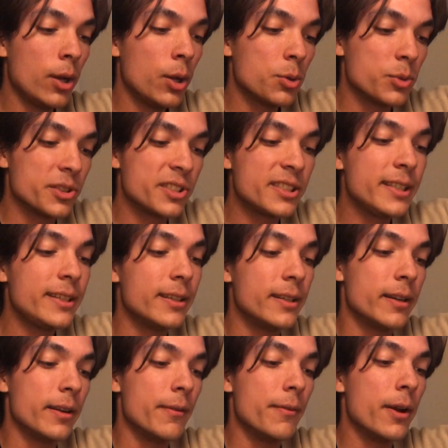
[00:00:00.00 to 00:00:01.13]
was seated in
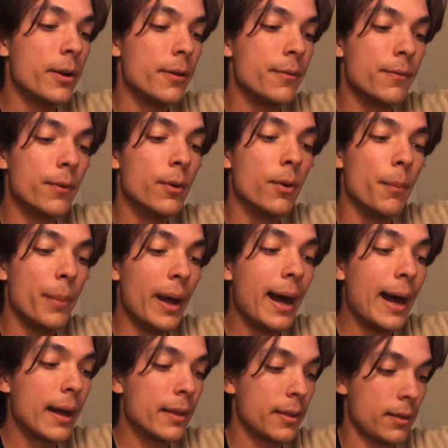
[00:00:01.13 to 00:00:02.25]
a very full
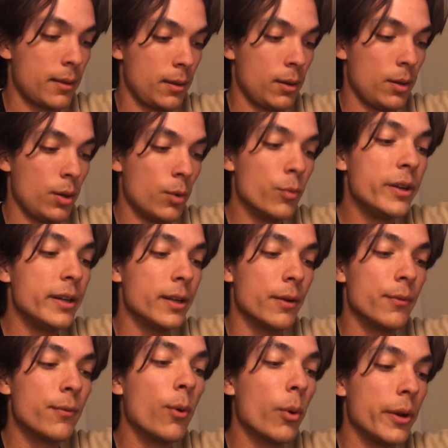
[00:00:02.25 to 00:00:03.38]
bath, reading a
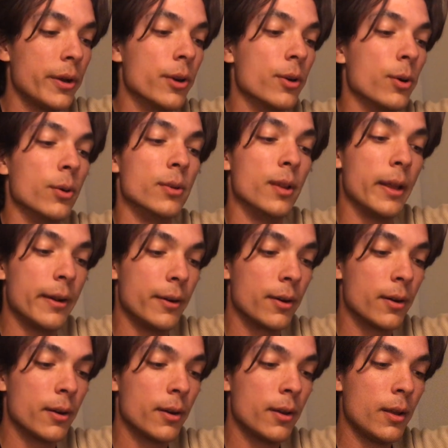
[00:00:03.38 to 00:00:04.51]
4-year-old letter.
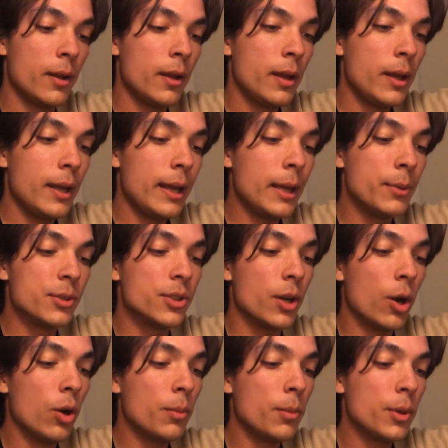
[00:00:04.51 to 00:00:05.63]
It was an
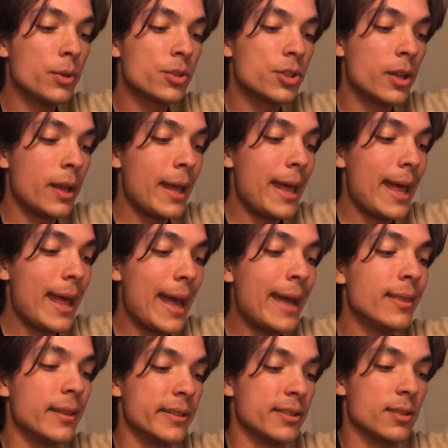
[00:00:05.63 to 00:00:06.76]
almost
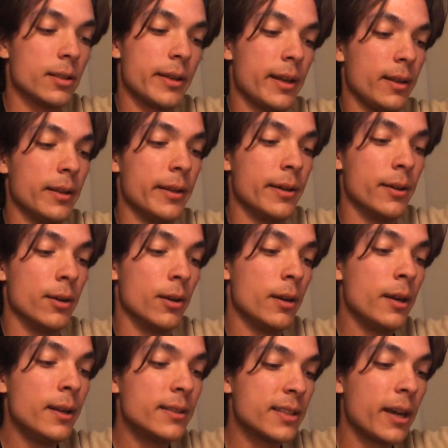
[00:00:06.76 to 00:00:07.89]
endless-looking letter,
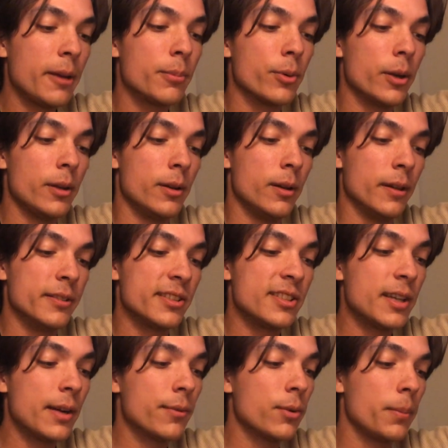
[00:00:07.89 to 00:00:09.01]
typewritten on
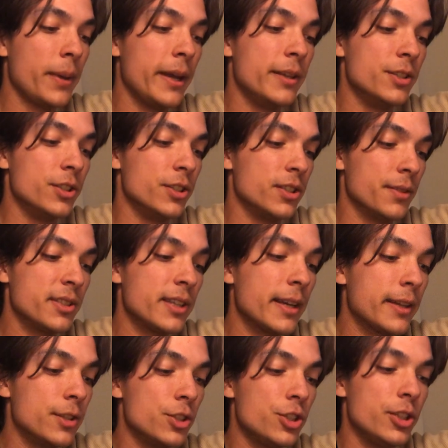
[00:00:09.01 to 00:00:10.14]
several pages of
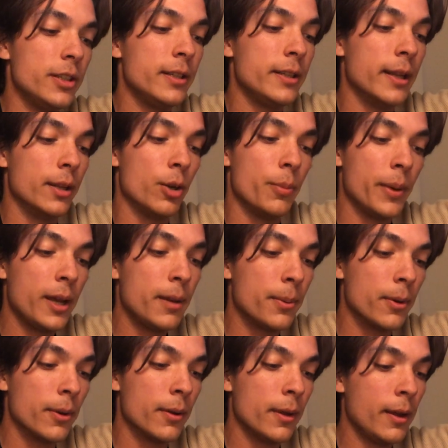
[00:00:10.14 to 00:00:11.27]
second-sheet yellow paper,